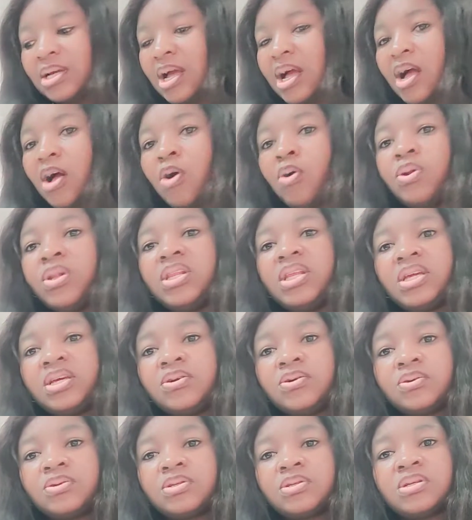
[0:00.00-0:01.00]
how
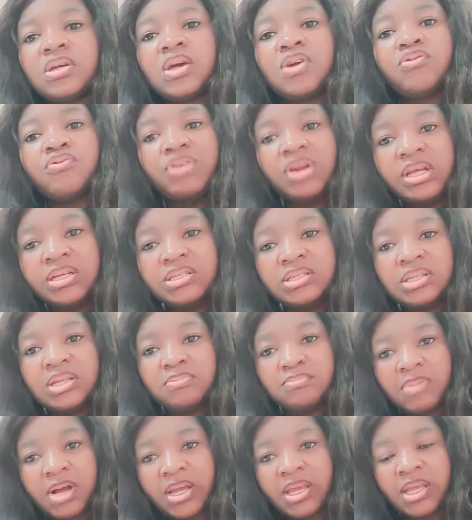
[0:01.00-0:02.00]
Lagos real estate
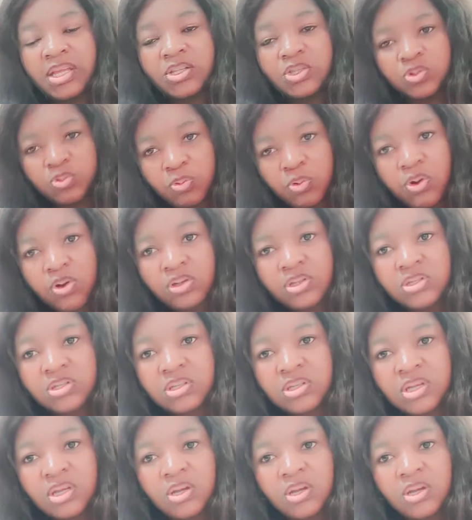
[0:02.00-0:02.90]
market works.